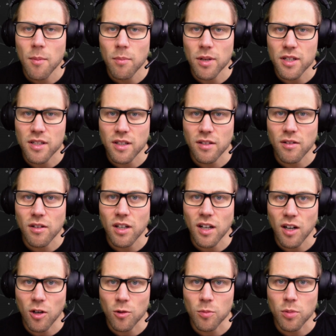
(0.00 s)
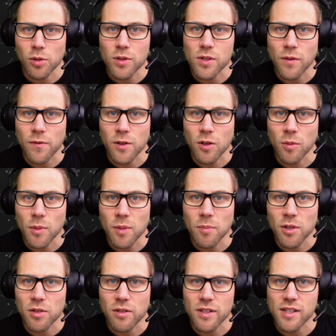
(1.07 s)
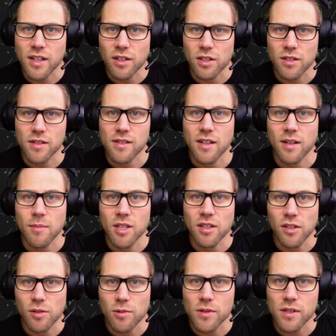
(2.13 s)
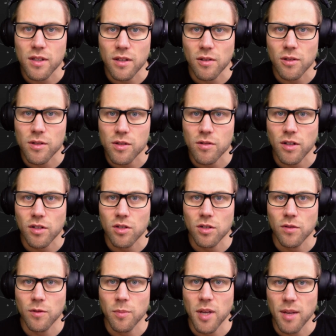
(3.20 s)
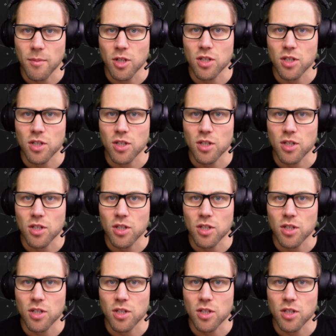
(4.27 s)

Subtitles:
particular outputs of the commitment transactions that are being used in the construction of a payment